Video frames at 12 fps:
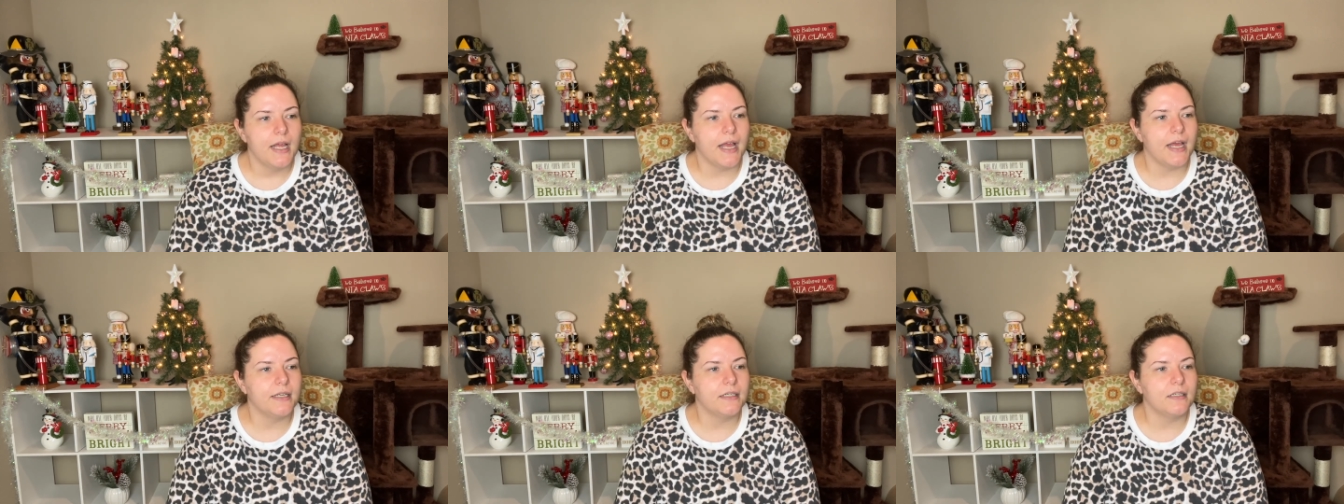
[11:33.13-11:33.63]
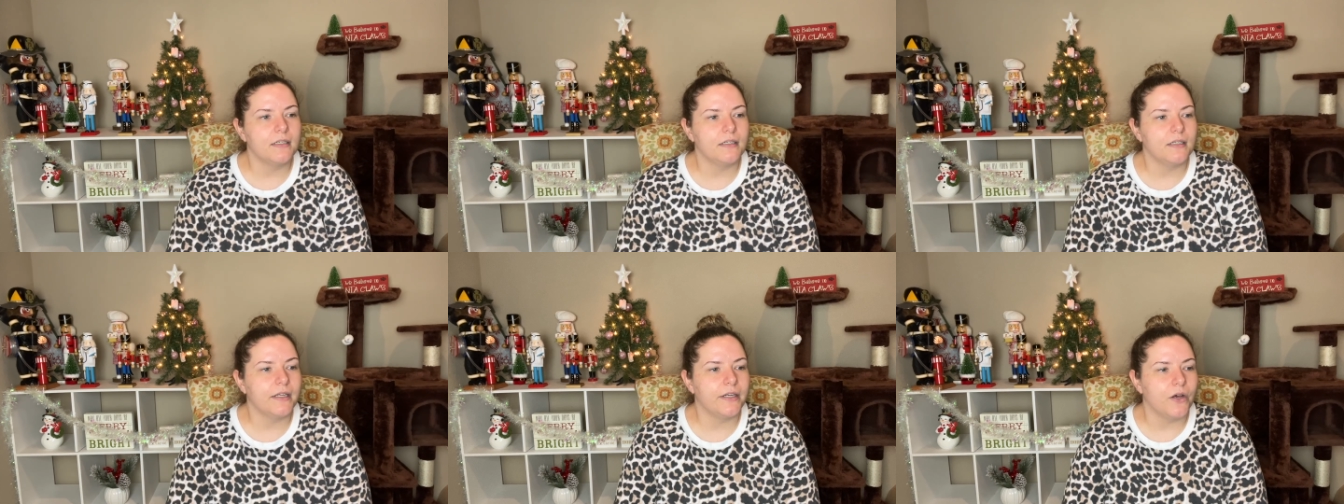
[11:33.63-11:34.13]
And,
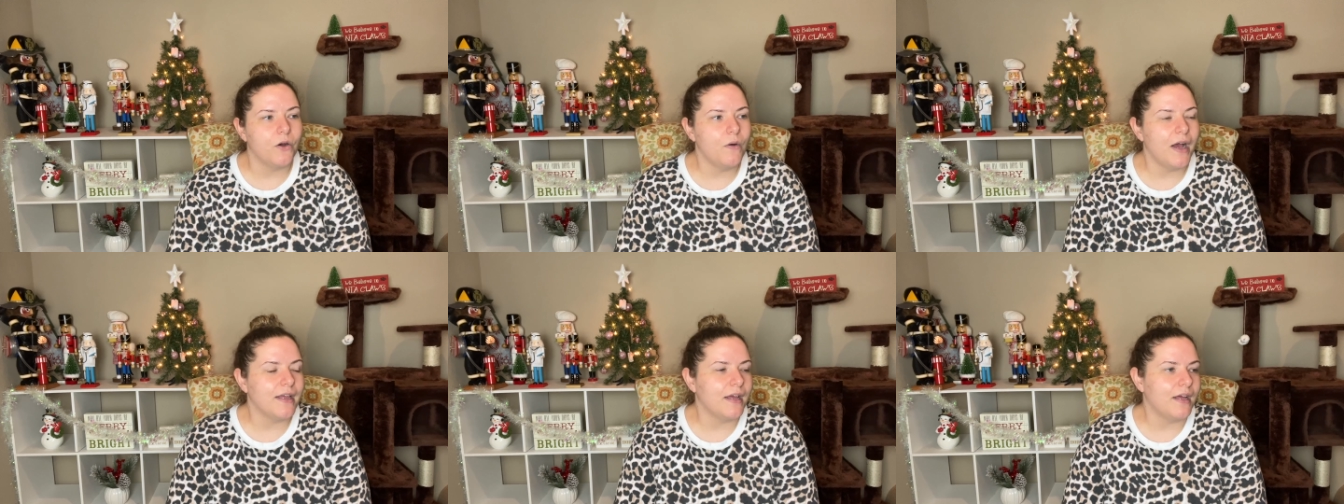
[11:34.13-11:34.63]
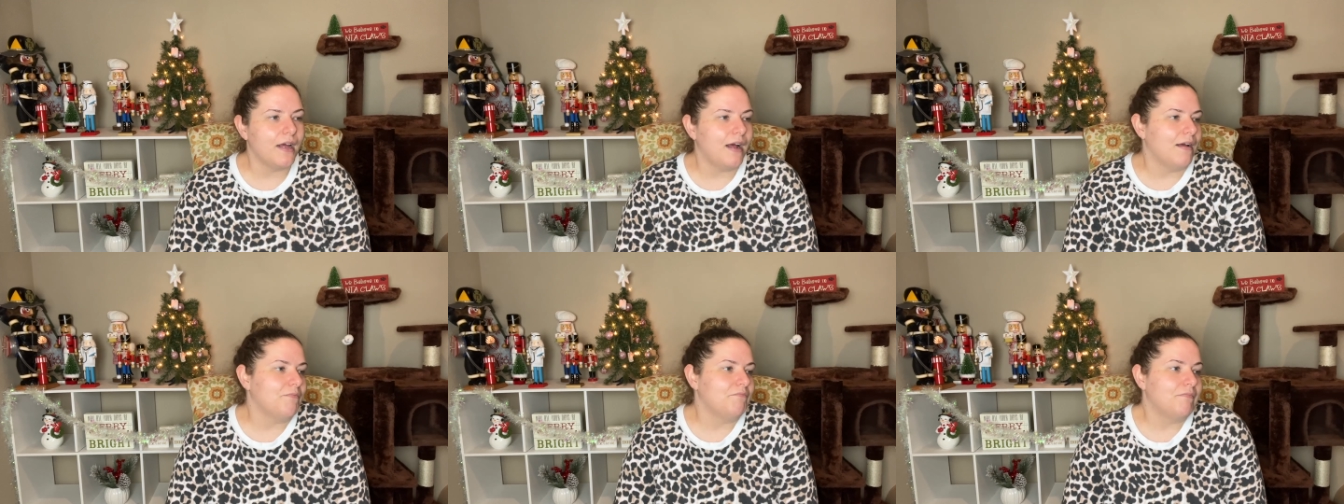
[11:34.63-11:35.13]
you know, I, I
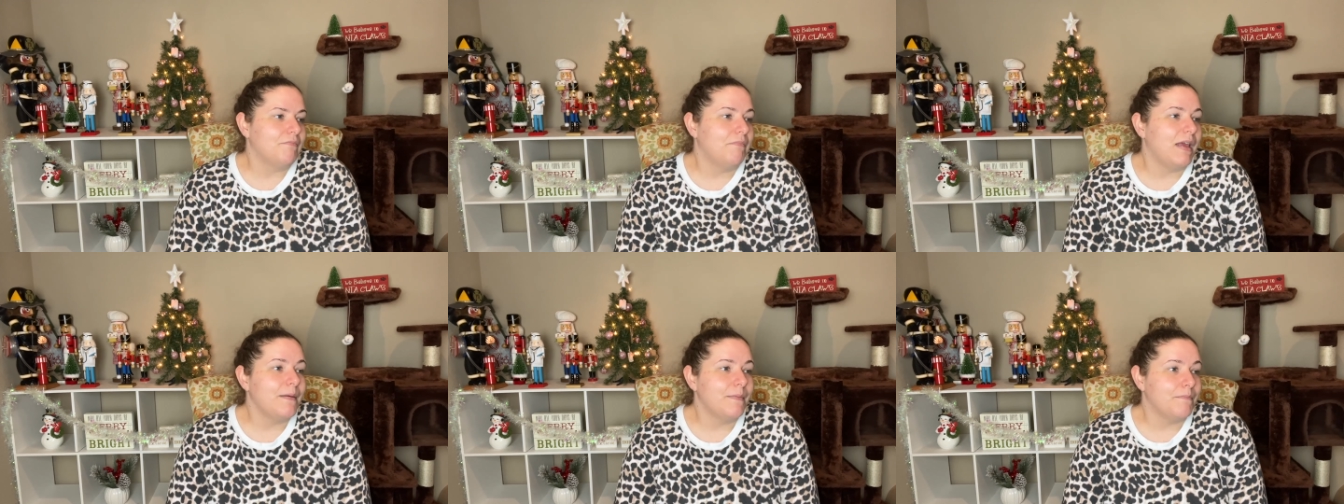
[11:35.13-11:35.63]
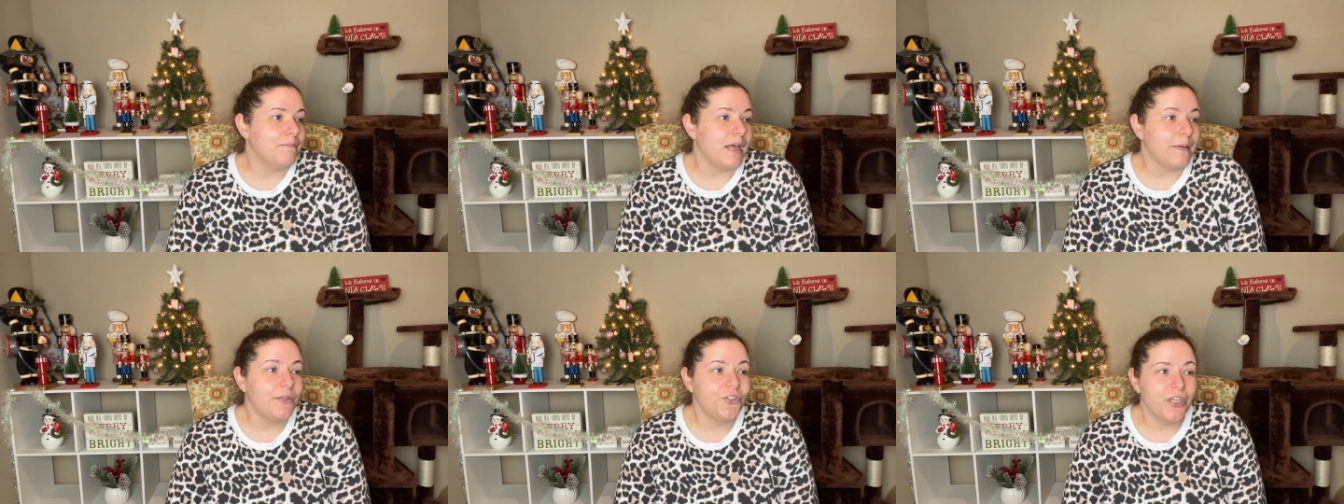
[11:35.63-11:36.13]
may
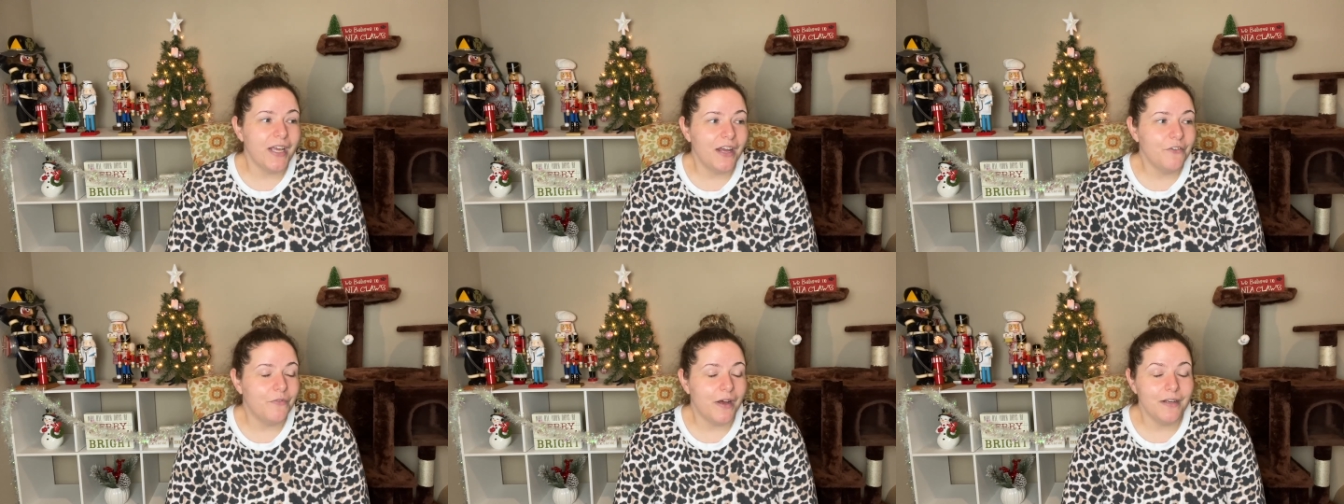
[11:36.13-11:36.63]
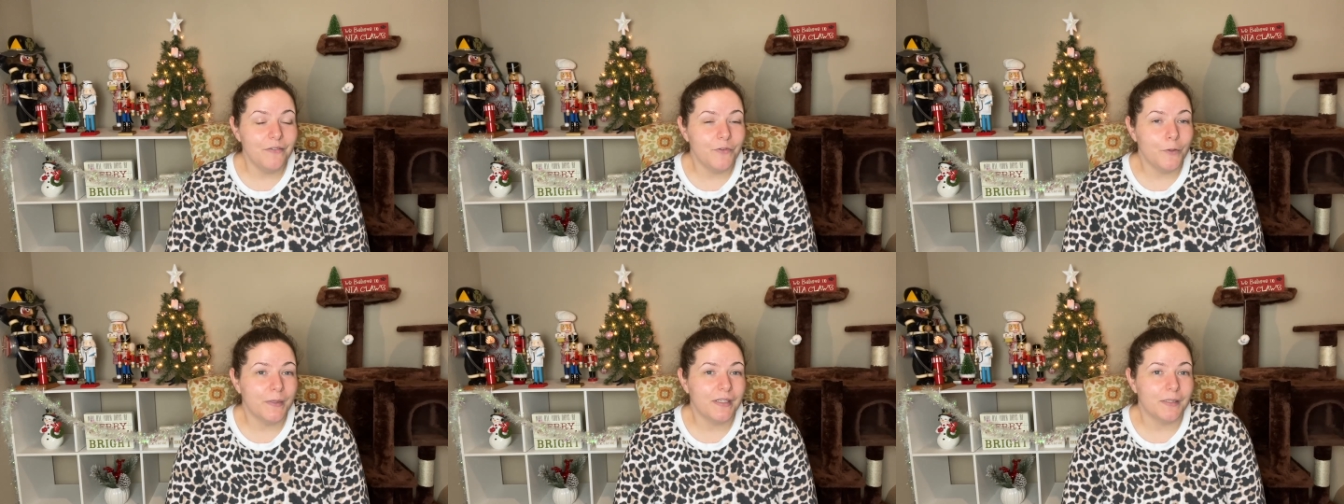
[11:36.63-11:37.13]
maybe she had fun
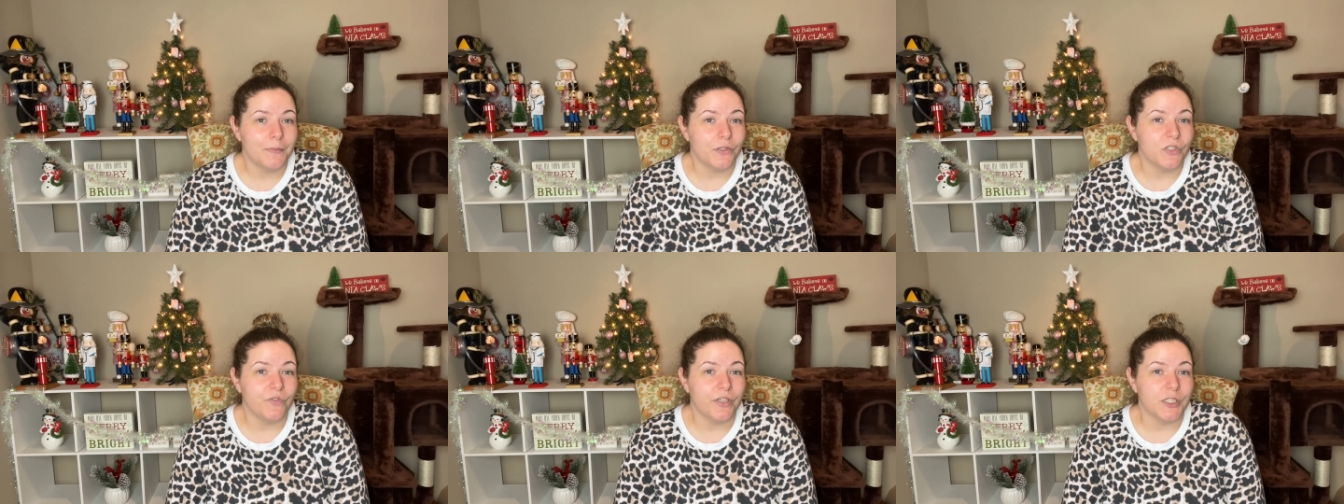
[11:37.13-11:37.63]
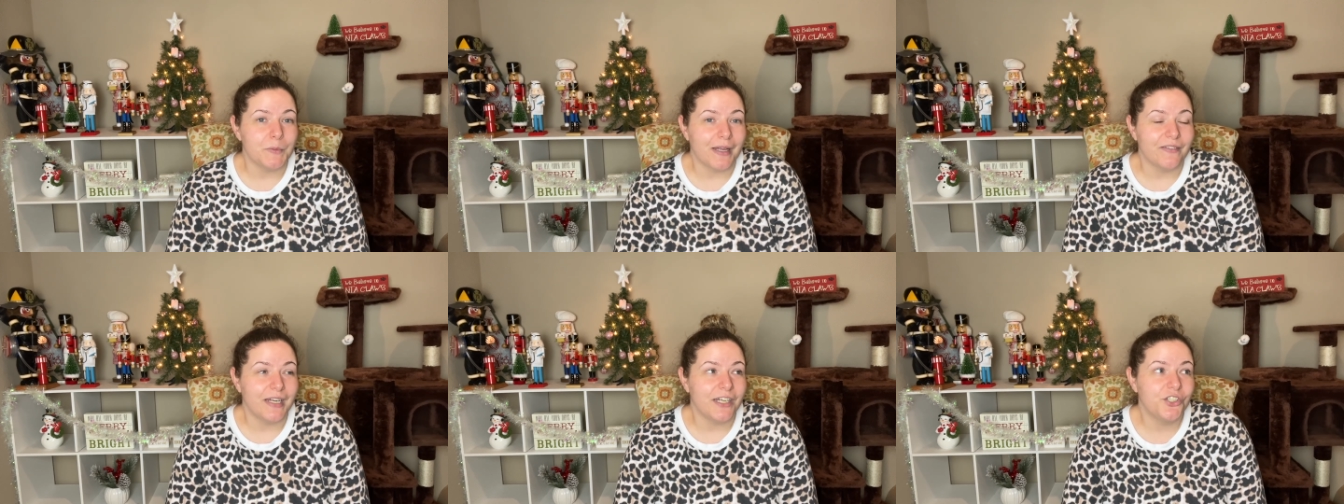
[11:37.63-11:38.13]
filming some of those videos back in
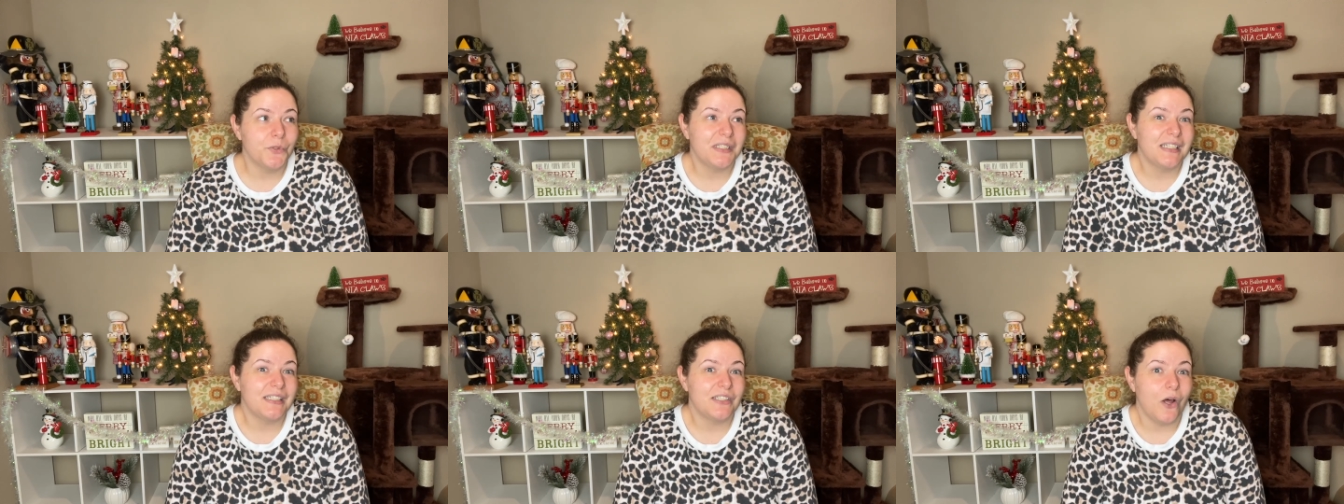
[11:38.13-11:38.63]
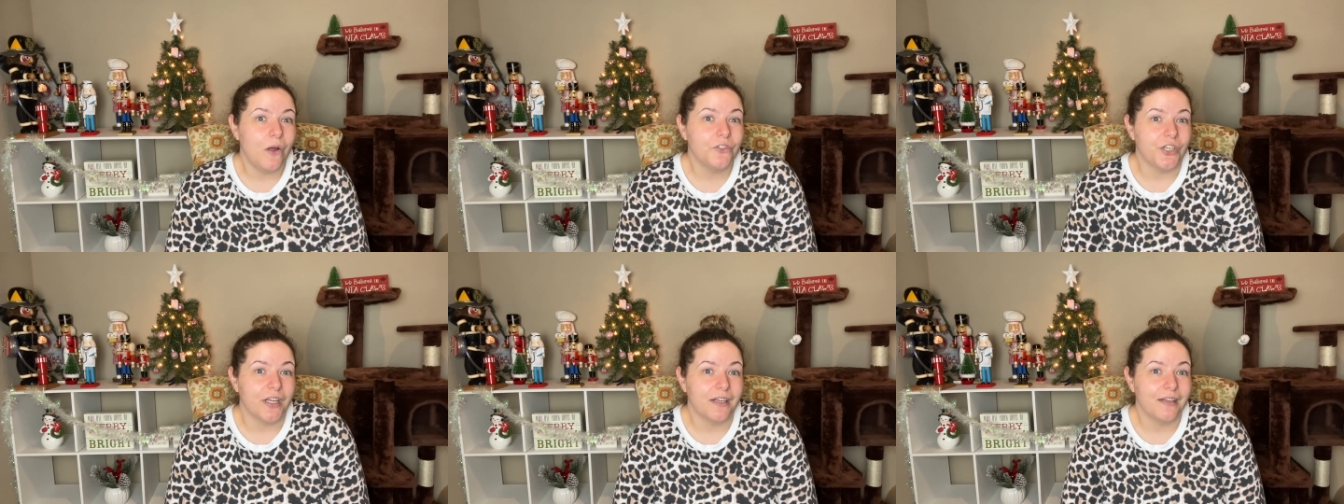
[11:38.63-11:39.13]
the day and she was
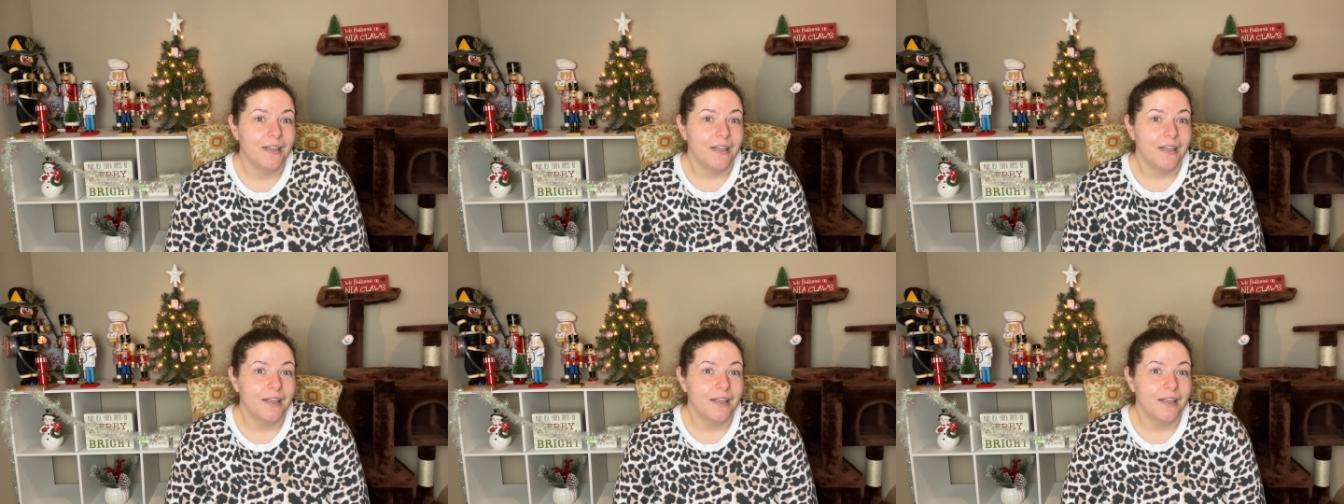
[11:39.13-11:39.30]
nostalgic